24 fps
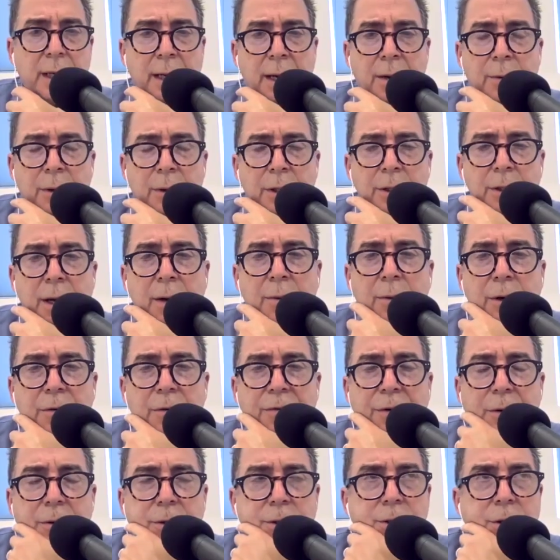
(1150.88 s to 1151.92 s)
I want to
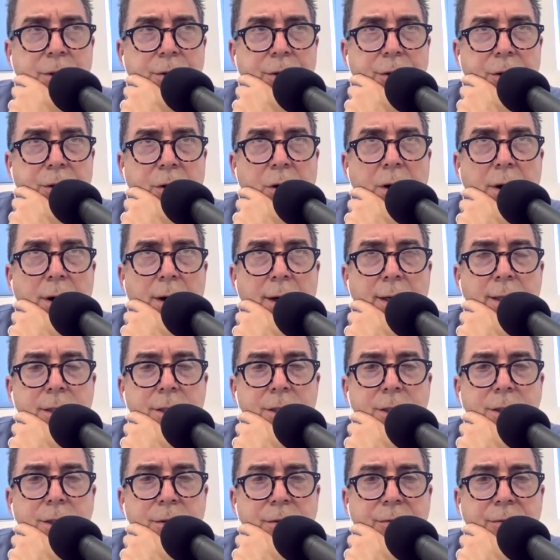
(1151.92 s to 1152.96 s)
focus on the
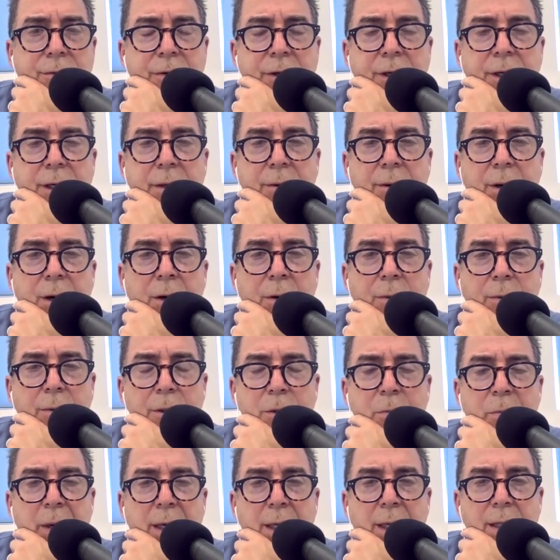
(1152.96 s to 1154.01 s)
costs of our
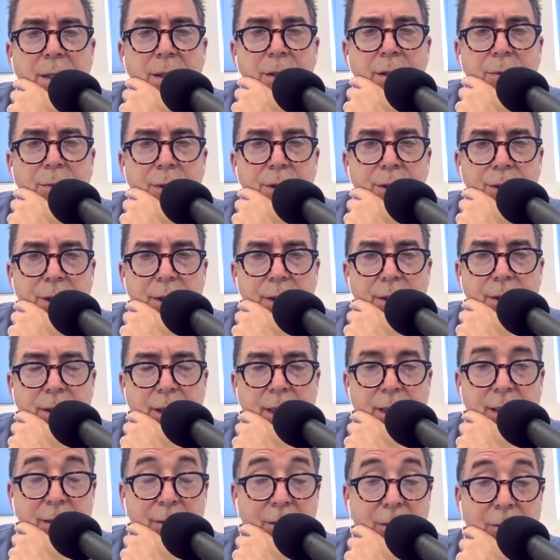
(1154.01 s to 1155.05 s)
response, which
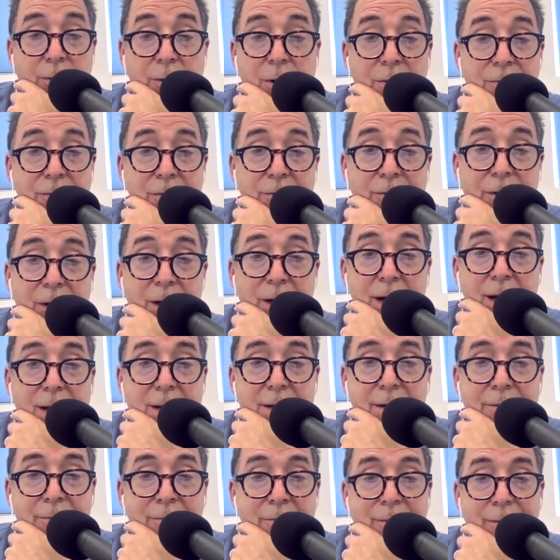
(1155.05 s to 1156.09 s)
are often
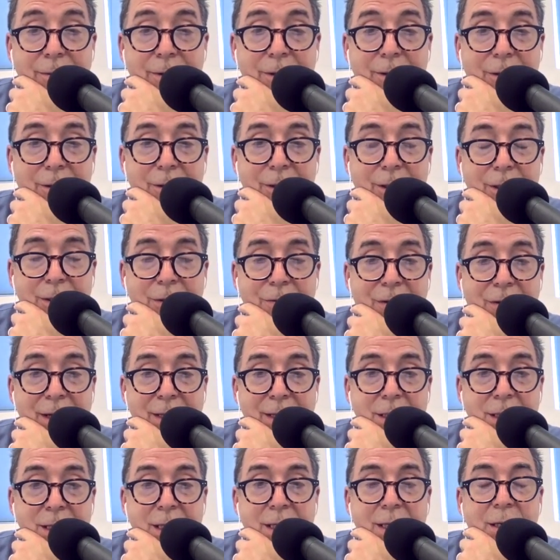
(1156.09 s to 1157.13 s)
forgotten. It's
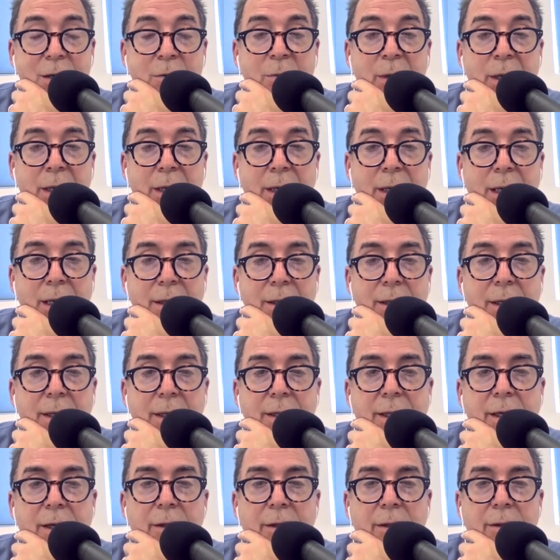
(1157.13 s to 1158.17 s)
fascinating to me. I
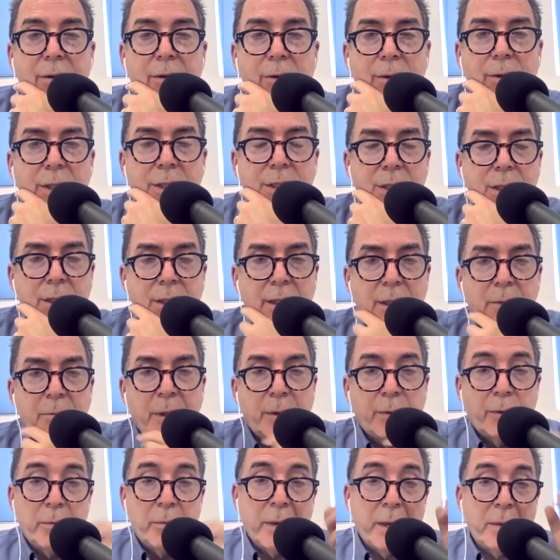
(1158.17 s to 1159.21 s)
think they'll increasingly
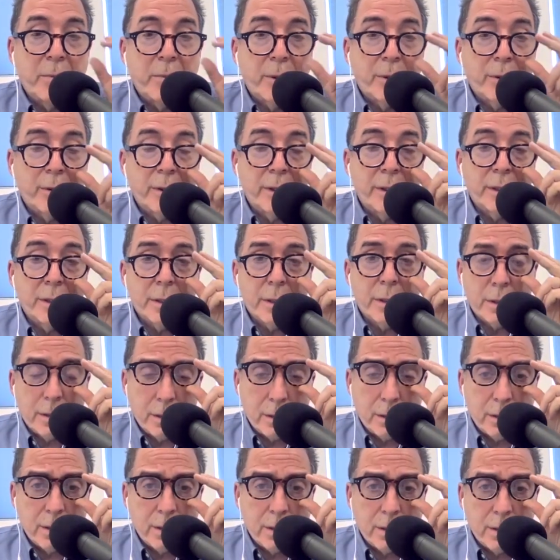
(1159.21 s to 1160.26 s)
be remembered
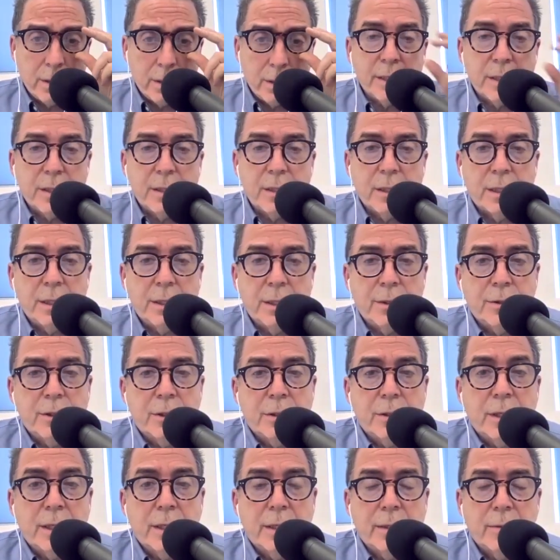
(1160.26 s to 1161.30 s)
as the
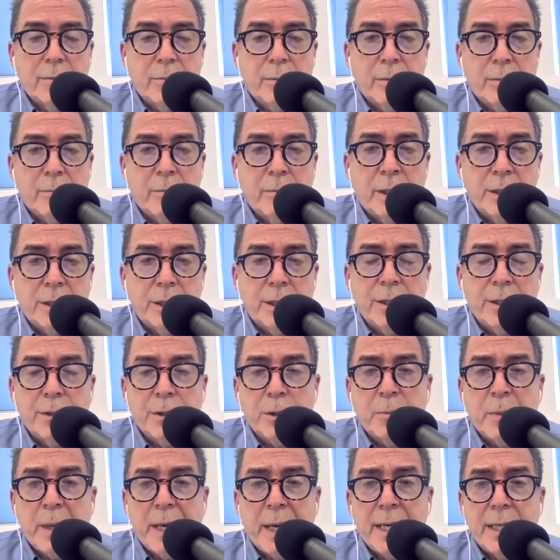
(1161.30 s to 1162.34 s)
years and months and
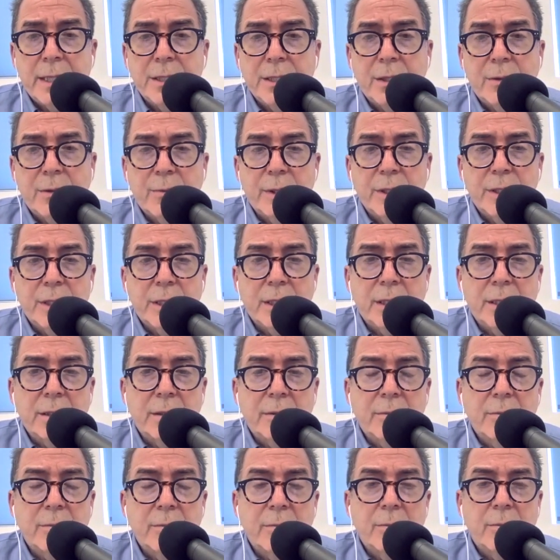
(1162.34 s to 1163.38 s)
years pass, and we see
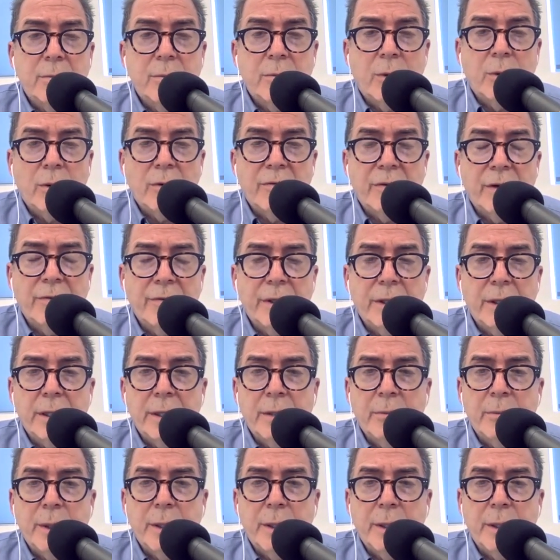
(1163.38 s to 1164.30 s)
them more vividly.